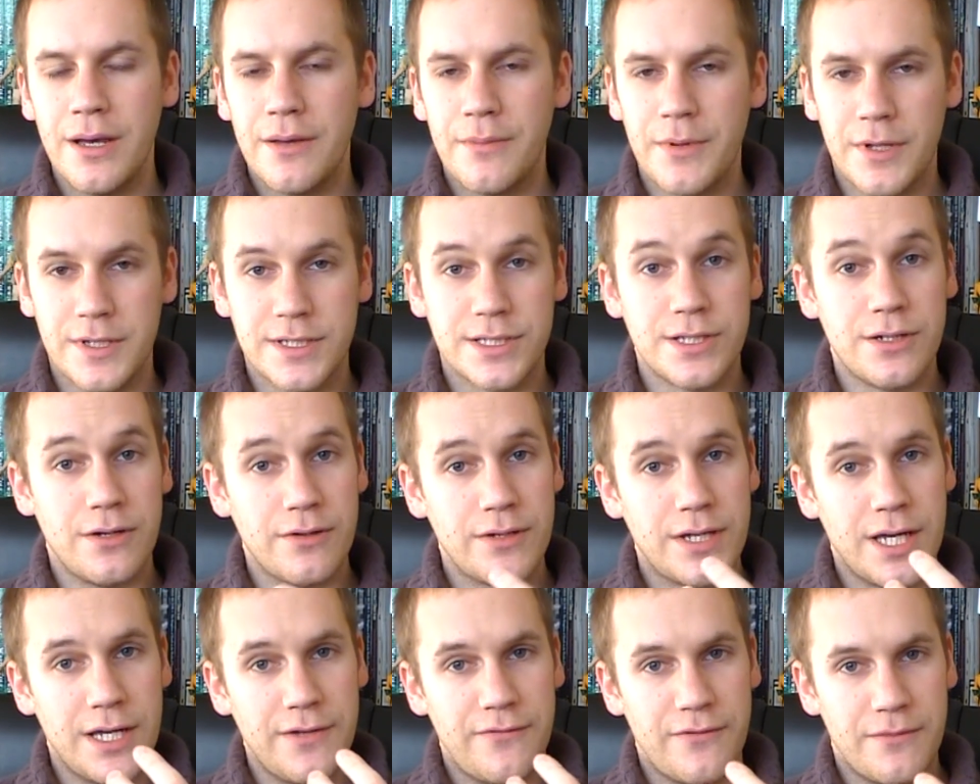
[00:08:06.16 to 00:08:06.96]
But that's not
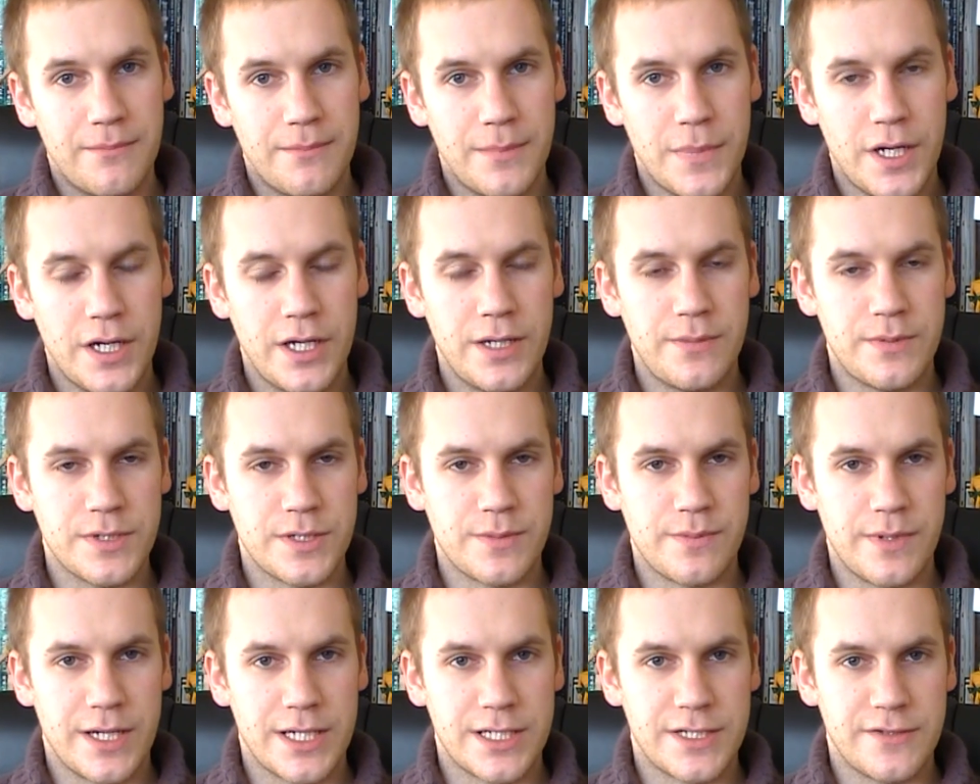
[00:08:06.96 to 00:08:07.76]
okay from my
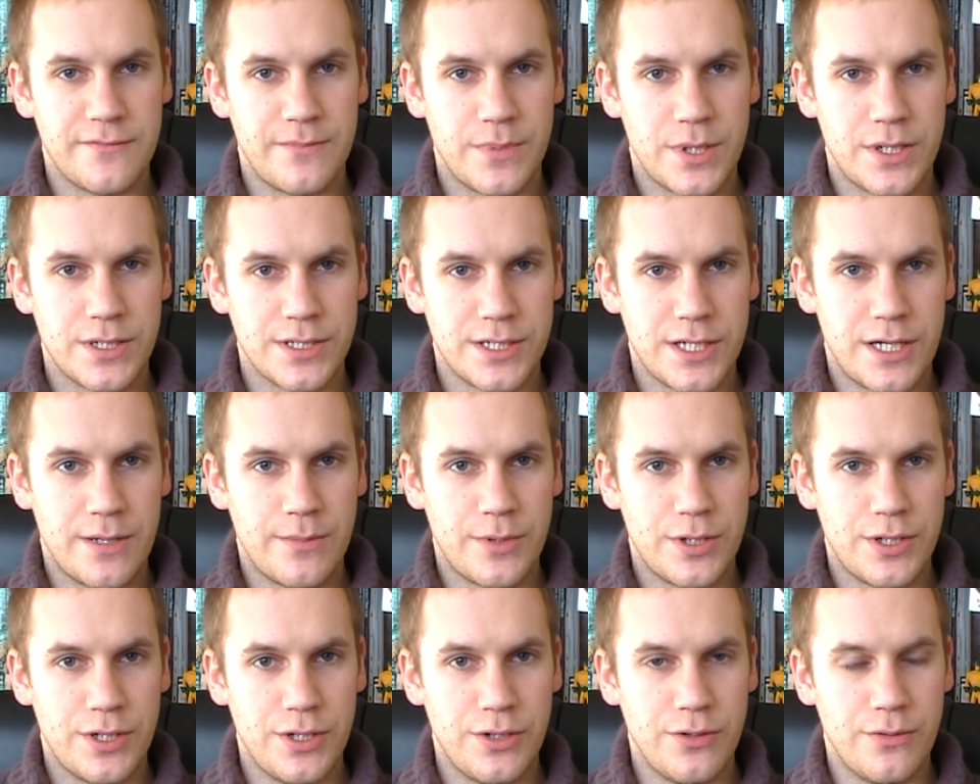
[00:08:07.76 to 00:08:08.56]
perspective, because
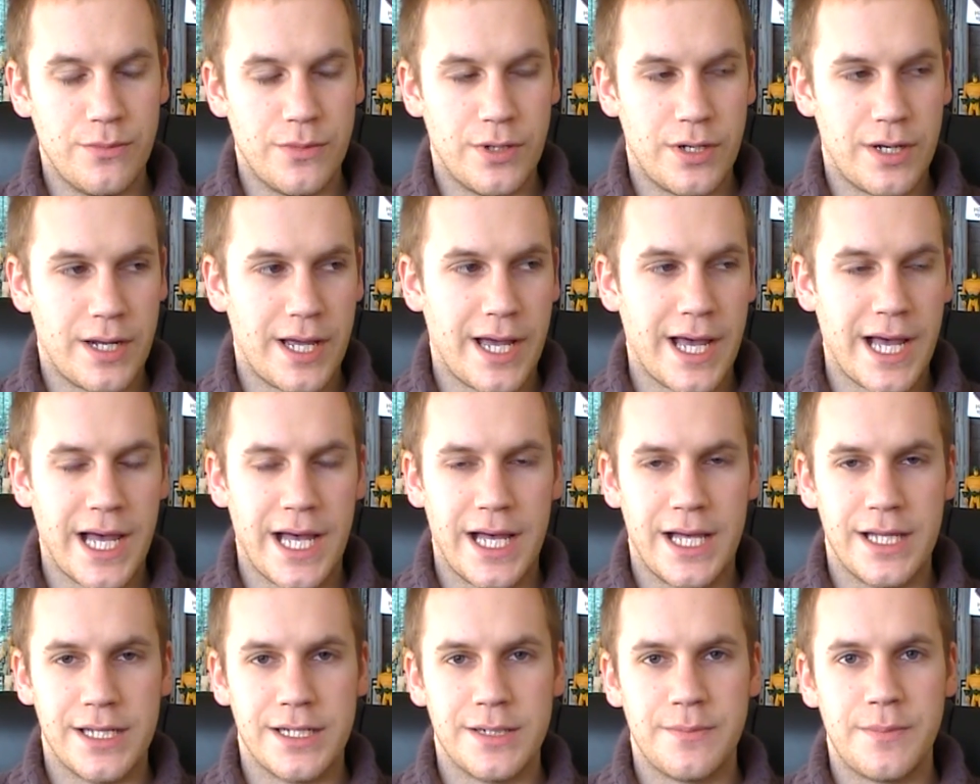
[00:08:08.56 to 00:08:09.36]
I'm a human,
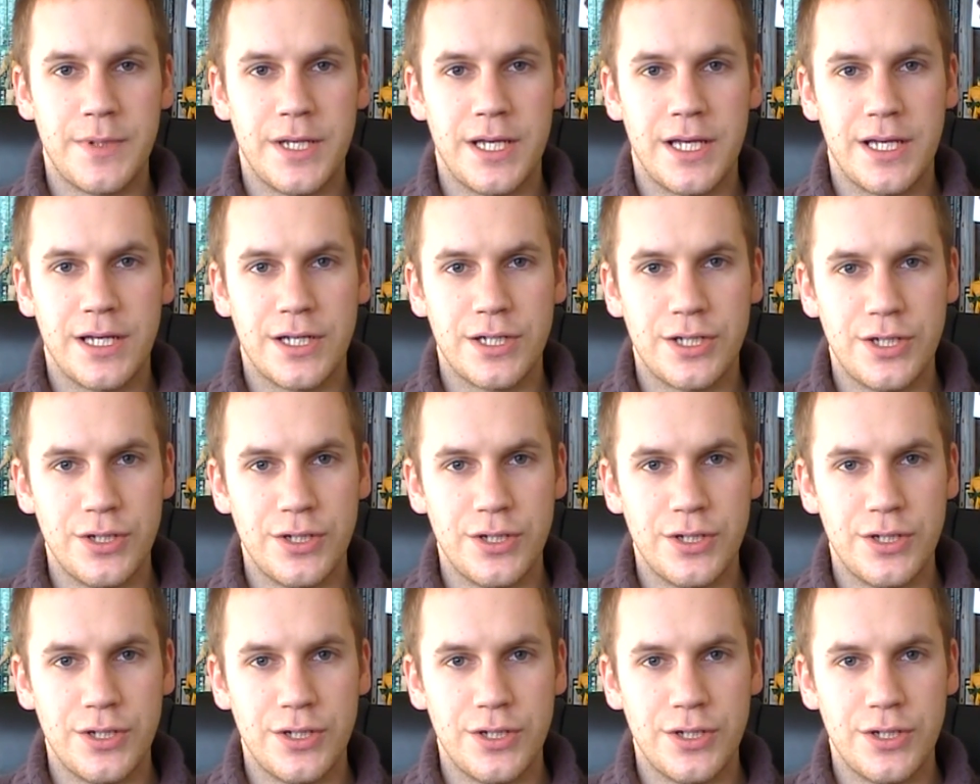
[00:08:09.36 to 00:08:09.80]
and being a